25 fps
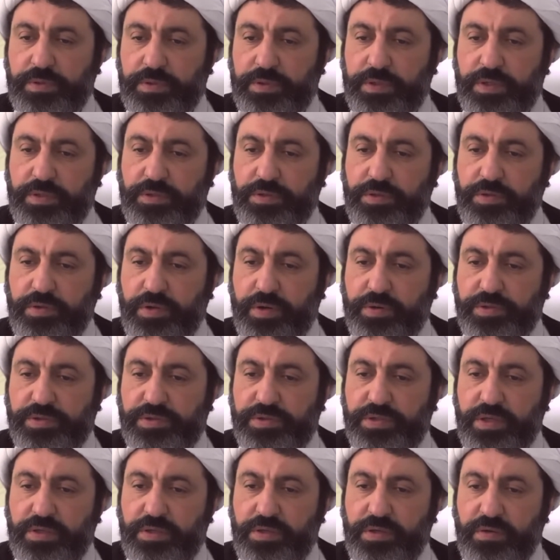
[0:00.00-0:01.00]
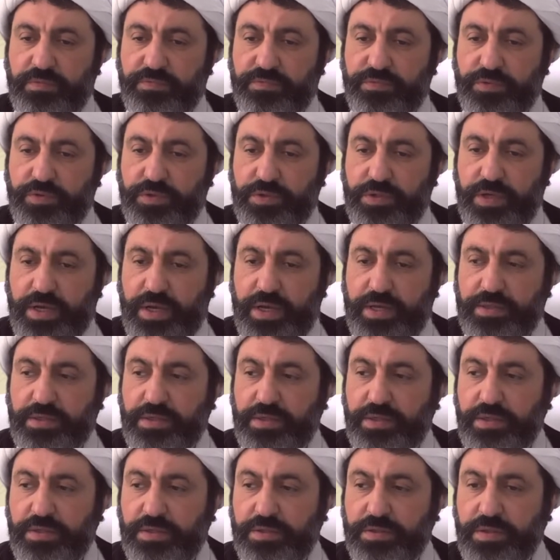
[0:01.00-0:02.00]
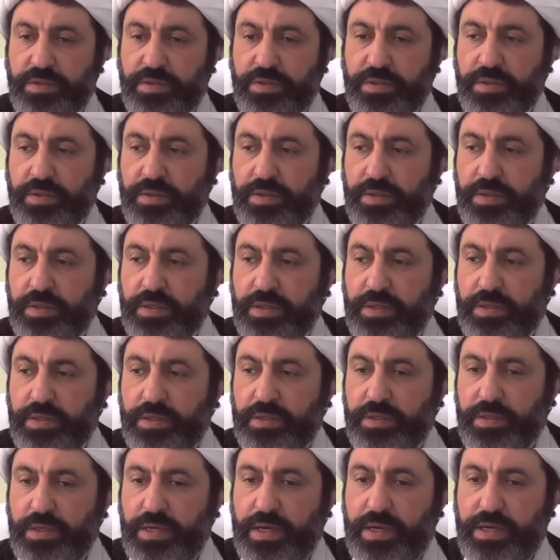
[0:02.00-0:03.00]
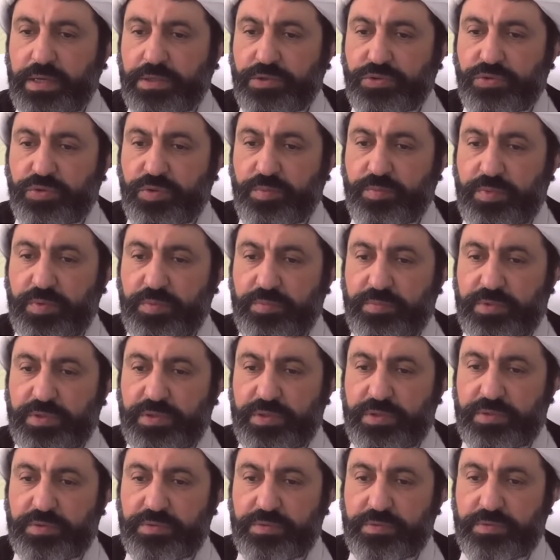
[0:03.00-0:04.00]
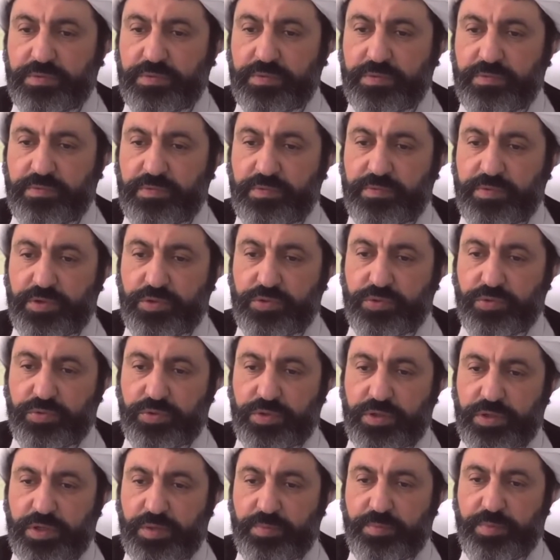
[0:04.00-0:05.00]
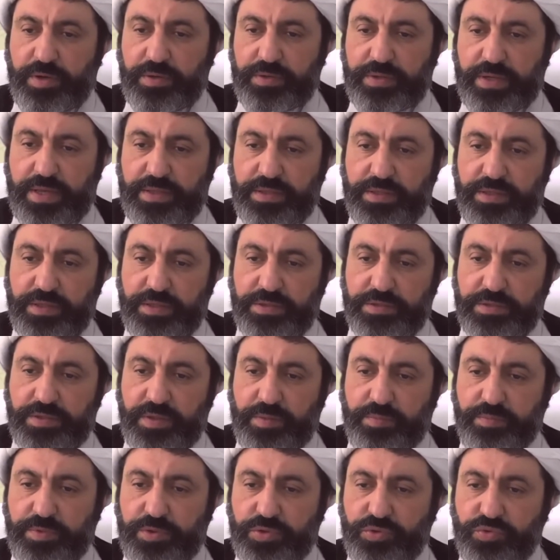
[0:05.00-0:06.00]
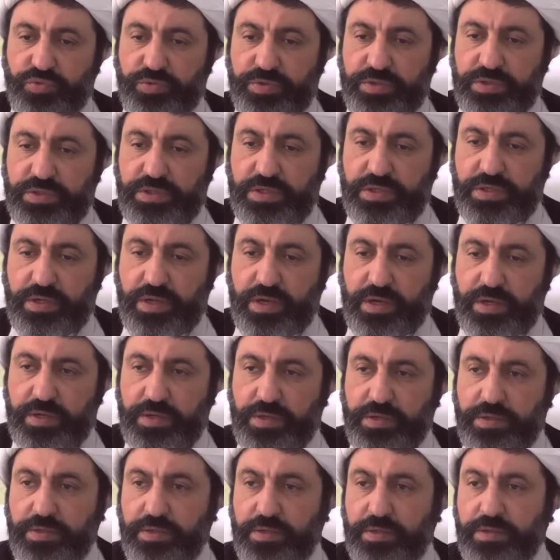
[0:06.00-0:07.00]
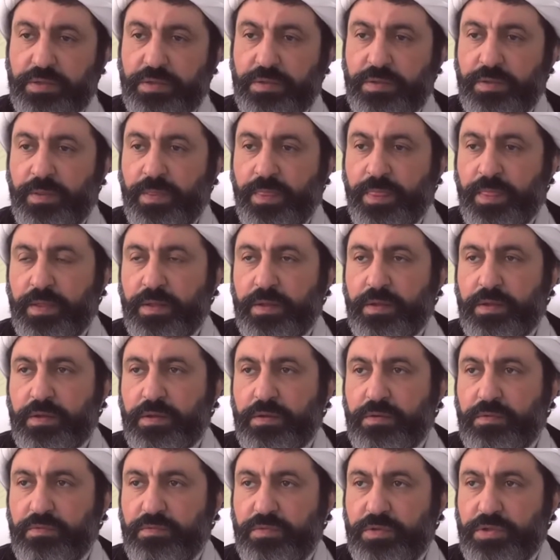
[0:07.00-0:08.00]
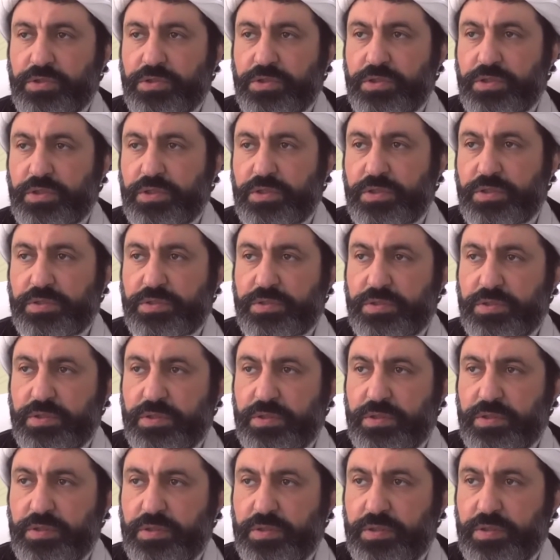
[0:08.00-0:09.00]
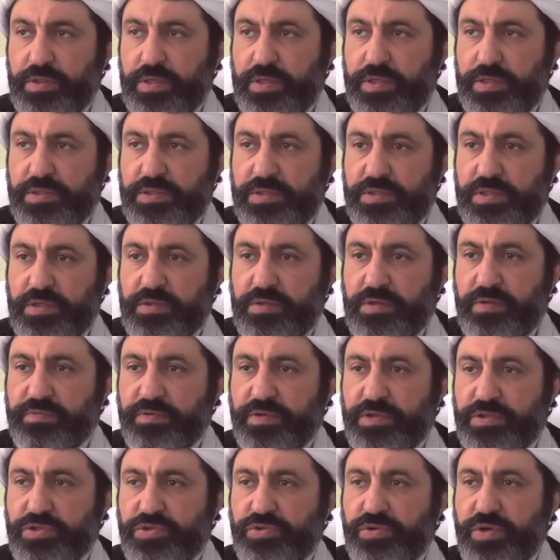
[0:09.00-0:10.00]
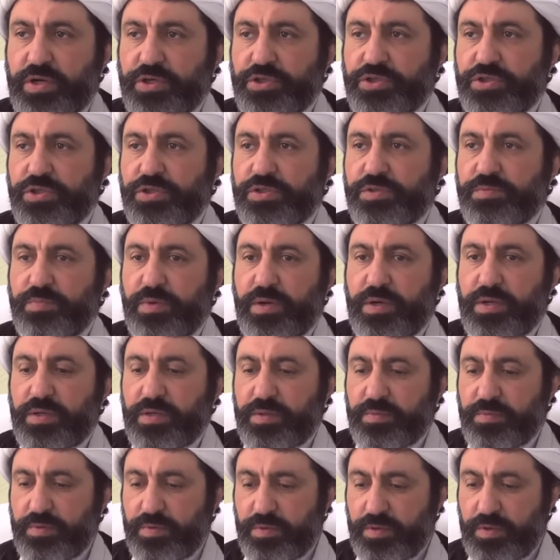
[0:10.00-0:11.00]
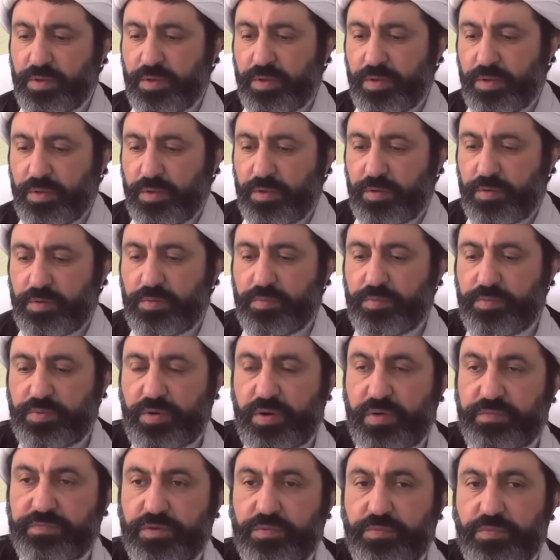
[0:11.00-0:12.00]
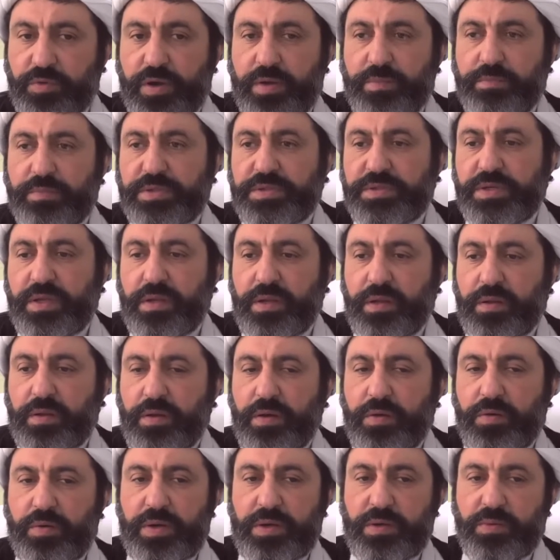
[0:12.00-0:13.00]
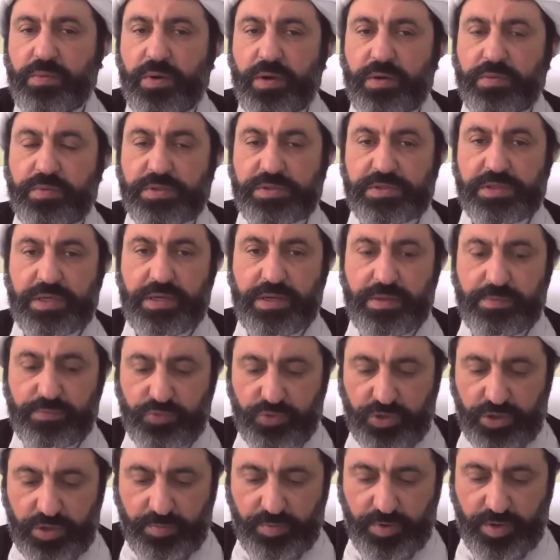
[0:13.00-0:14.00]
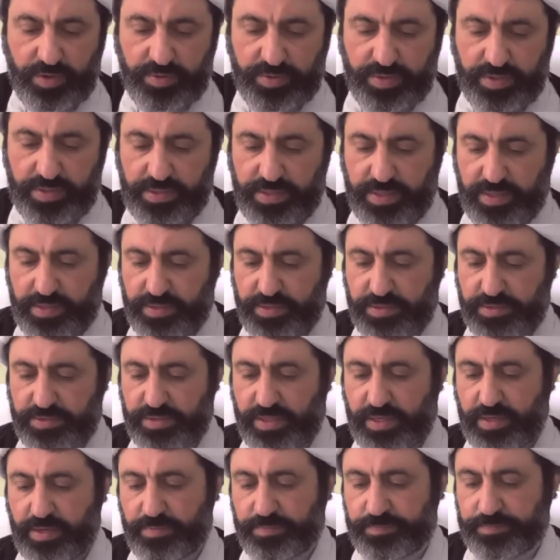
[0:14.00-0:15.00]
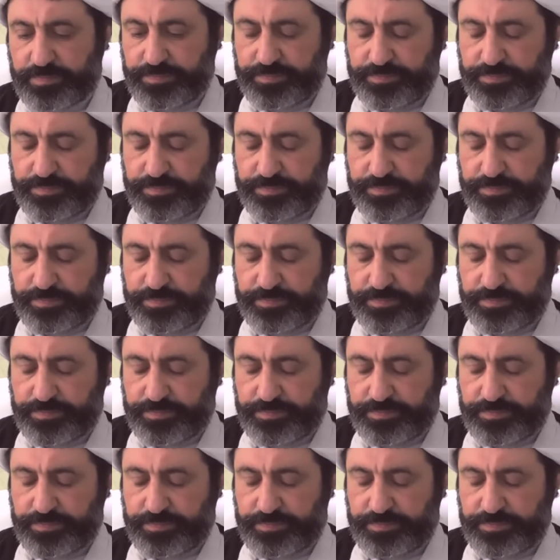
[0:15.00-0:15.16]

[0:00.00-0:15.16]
continue our study of 40 hadith. As you remember, we were talking about hadith number 29, which is a set of instructions by Prophet Muhammad sallallahu alaihi wasallam to Imam Ali alayhi salam.